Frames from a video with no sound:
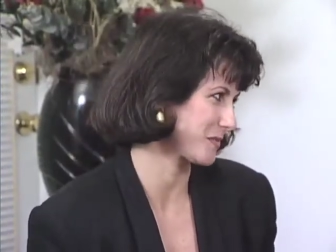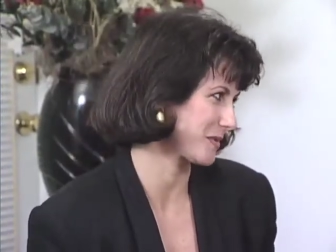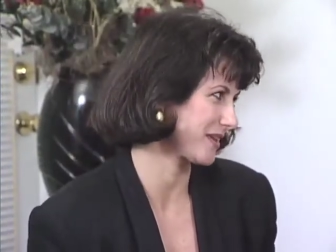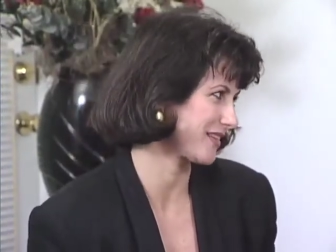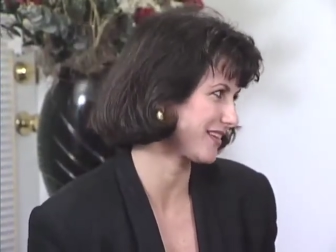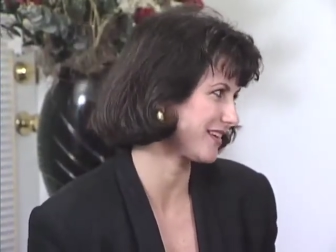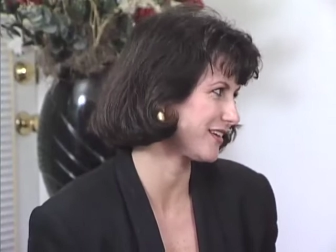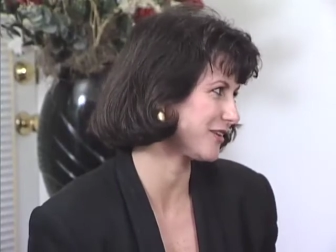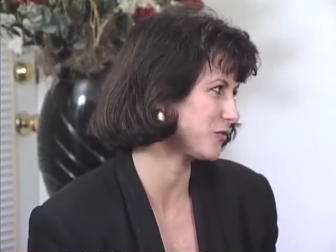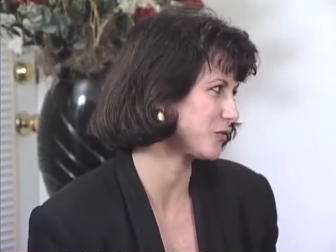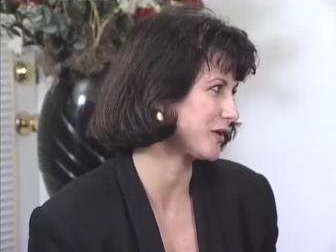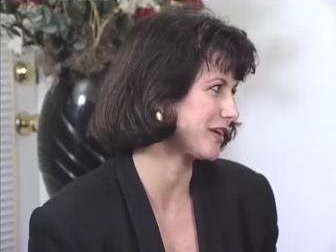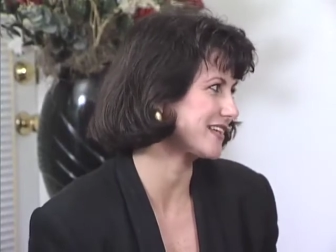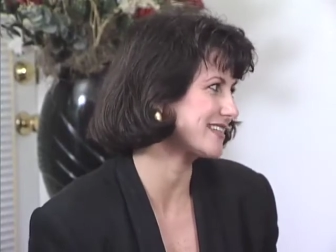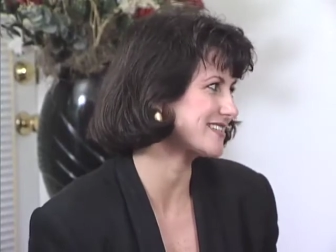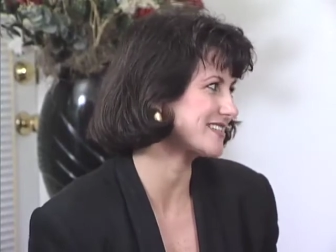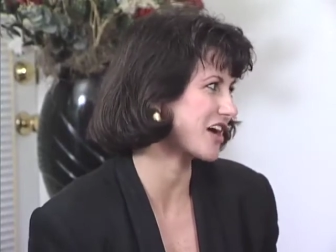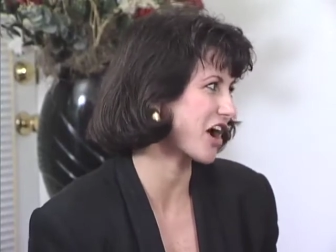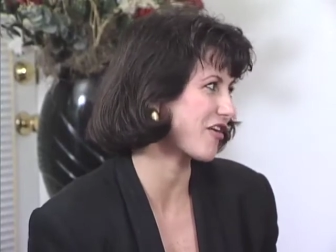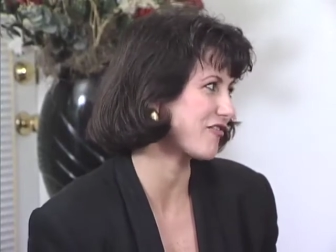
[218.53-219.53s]
but then when
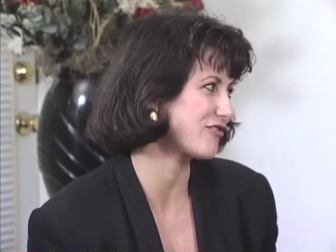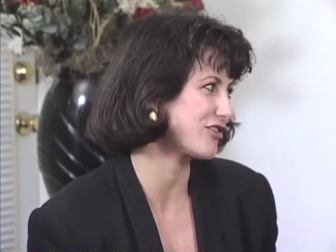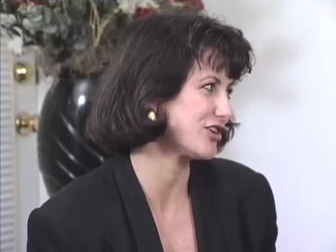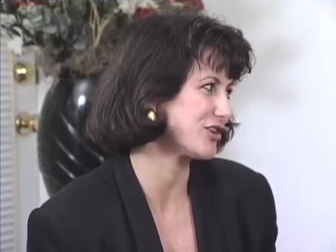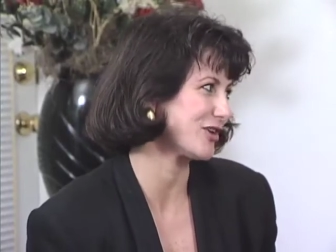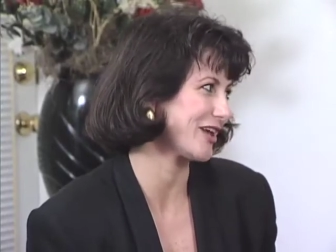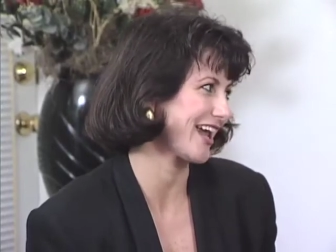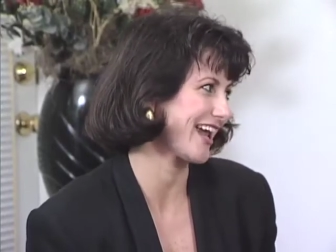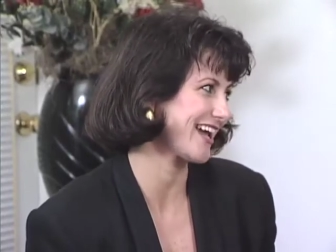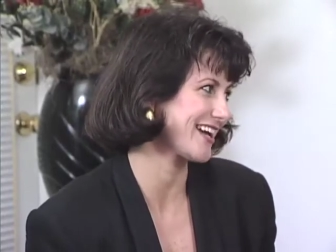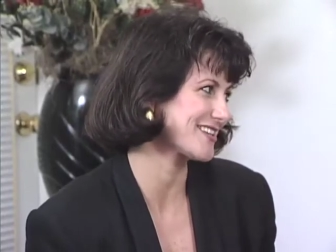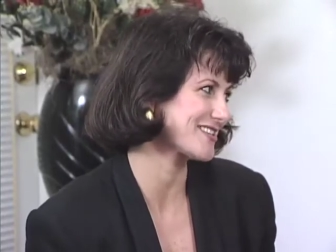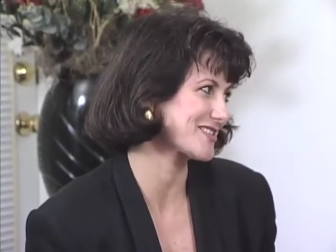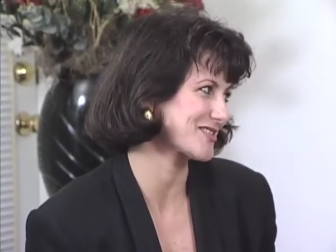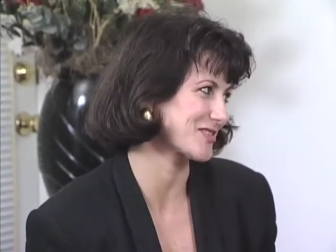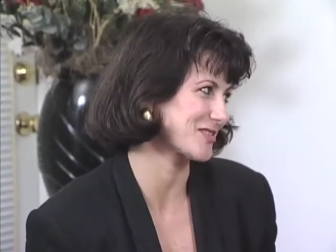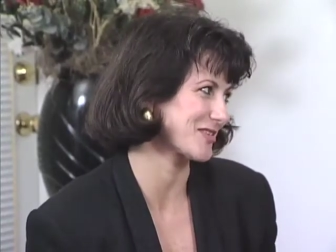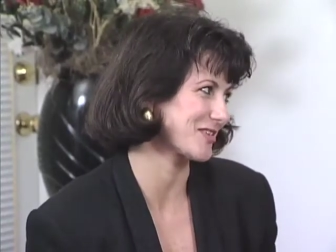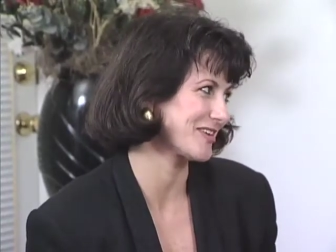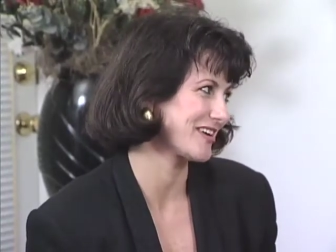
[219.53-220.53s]
it's time for you to
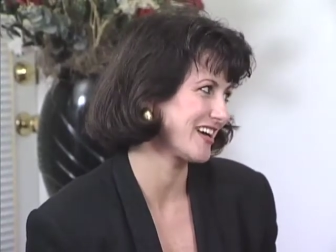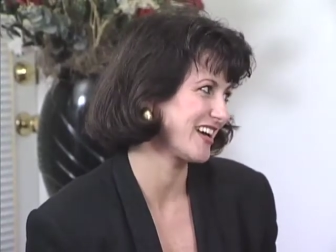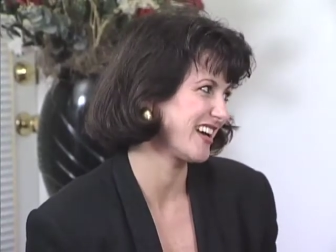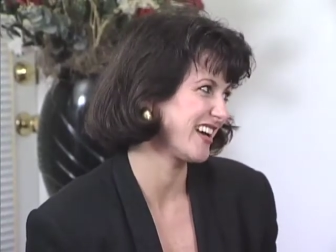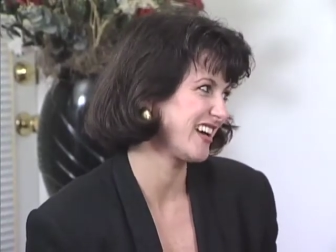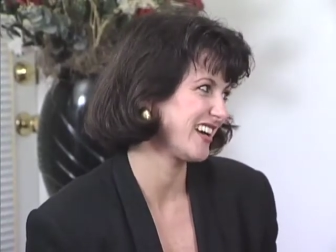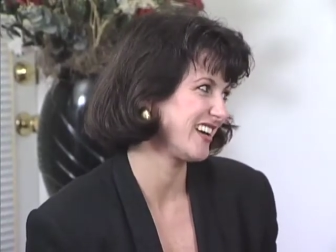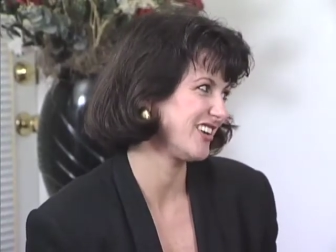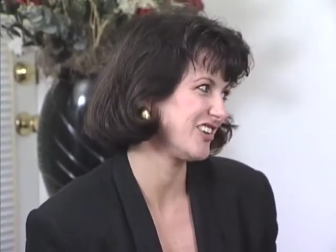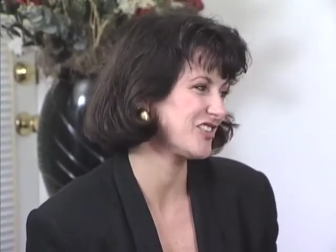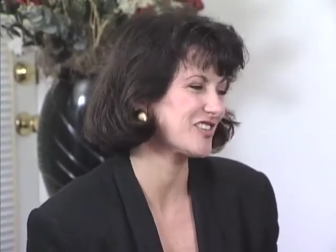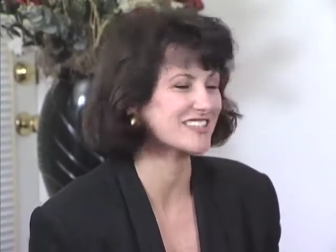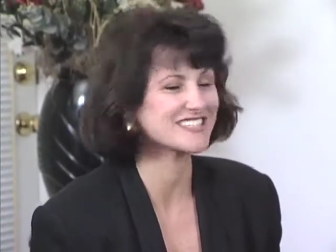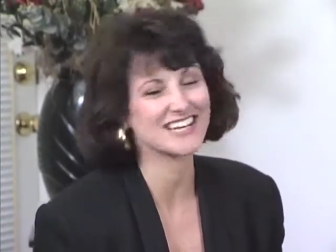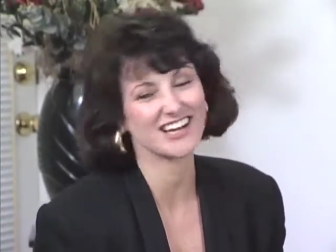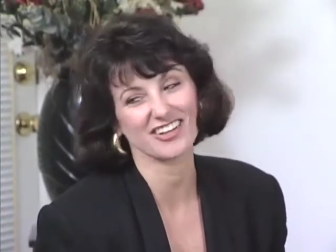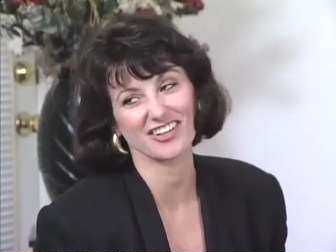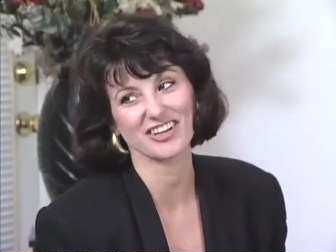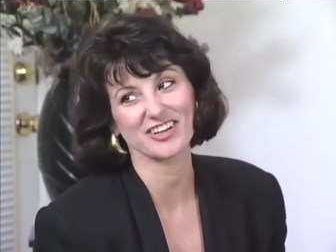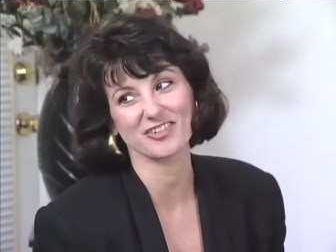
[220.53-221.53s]
answer, you can
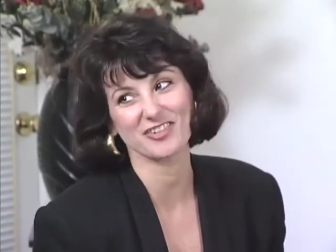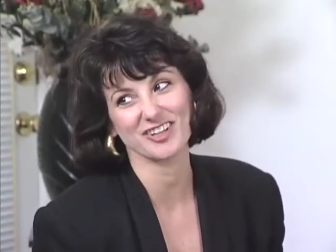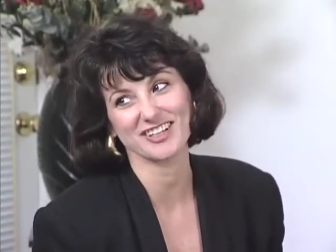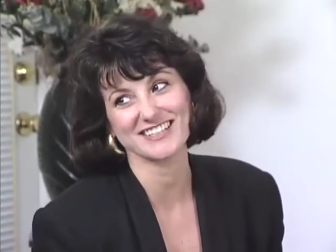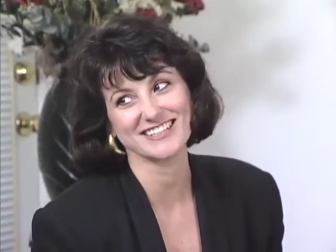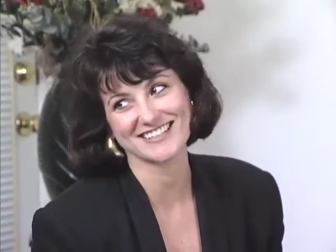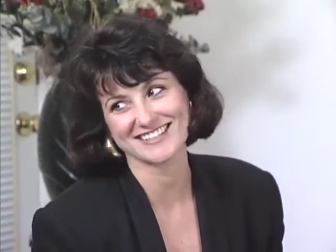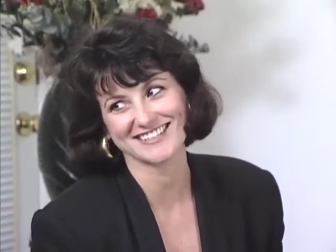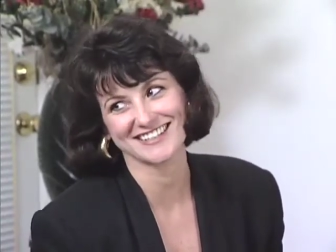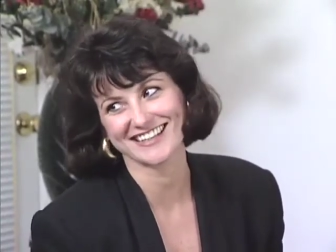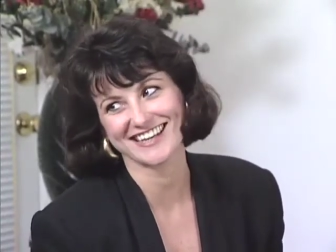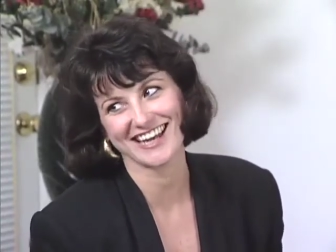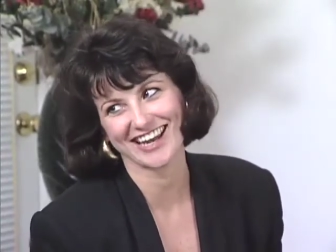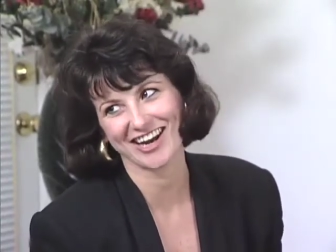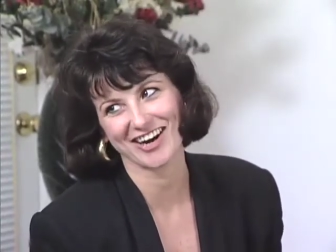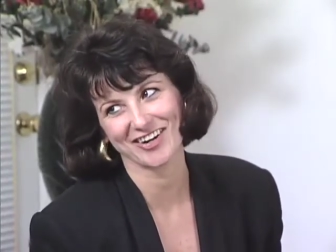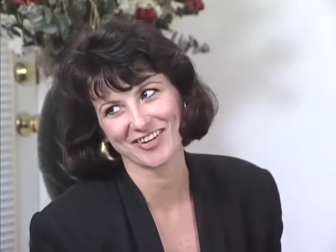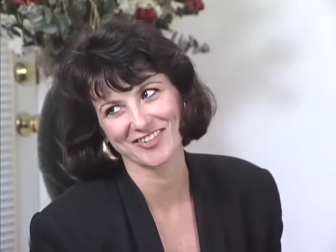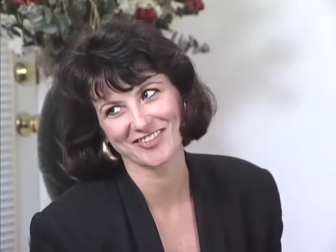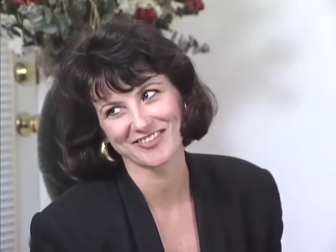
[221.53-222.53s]
tell that he really doesn't
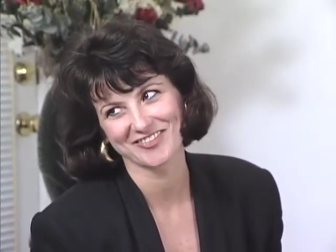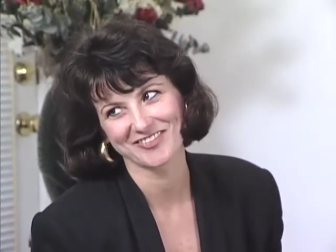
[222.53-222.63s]
care.